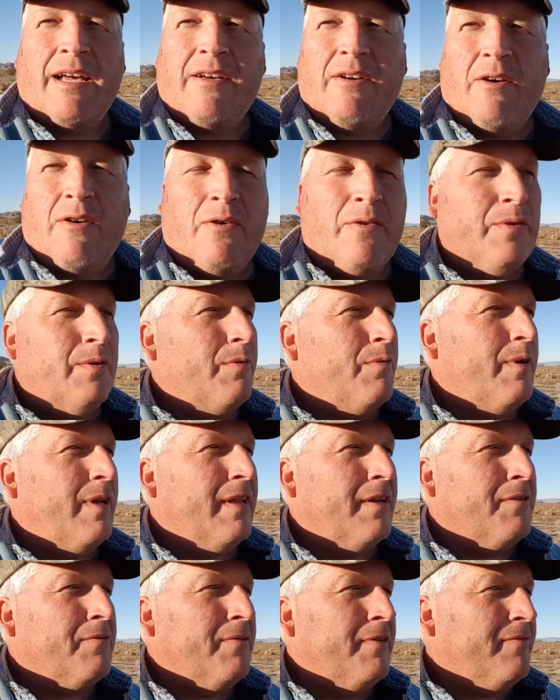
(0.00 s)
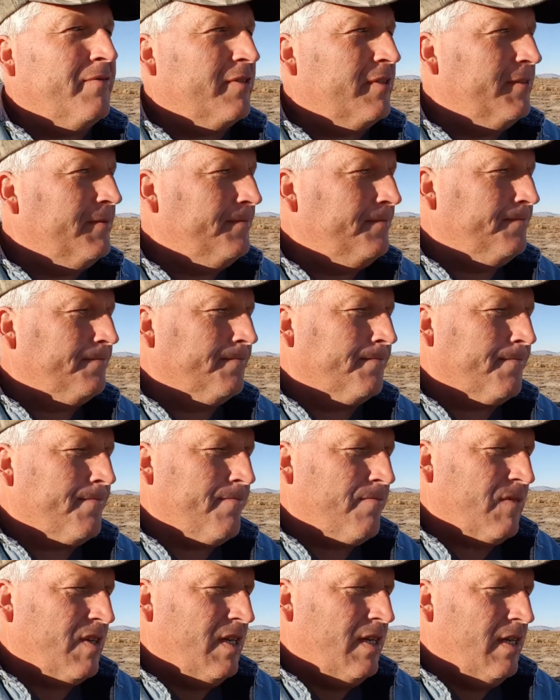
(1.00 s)
I call the Relic River,
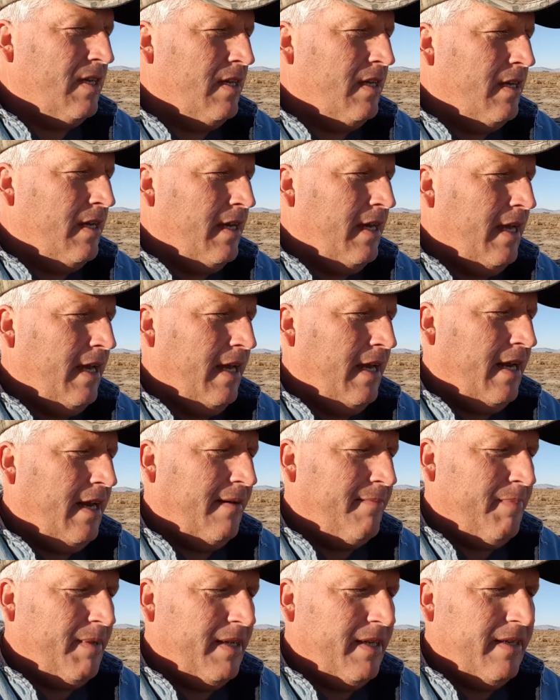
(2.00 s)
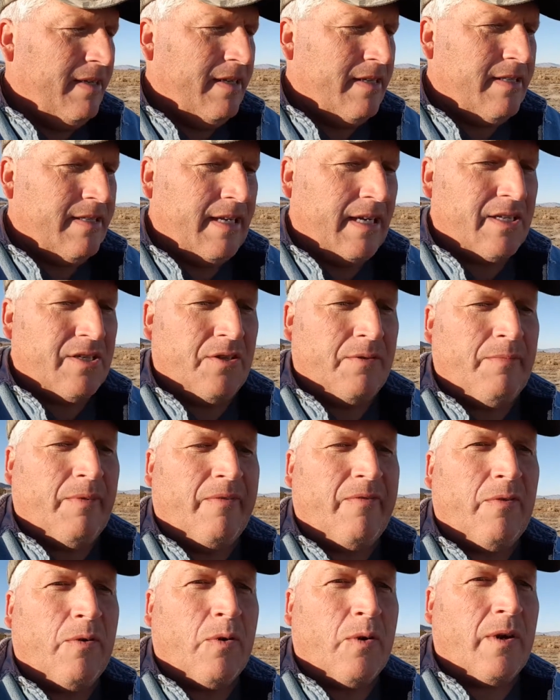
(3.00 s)
and I've been in this section
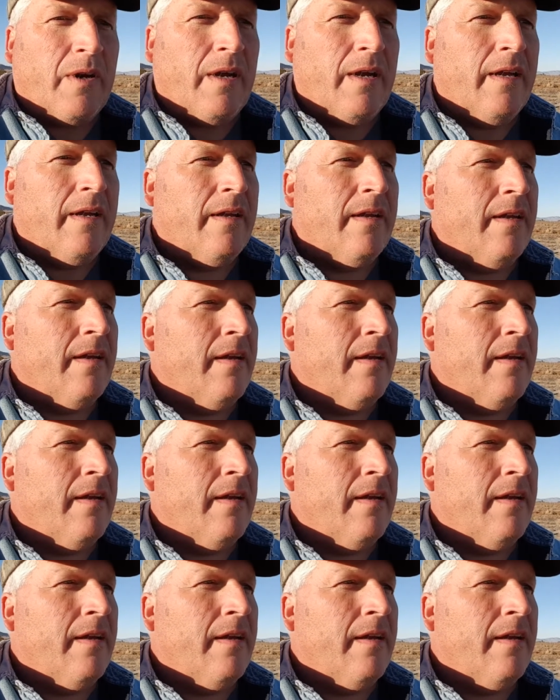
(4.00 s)
before.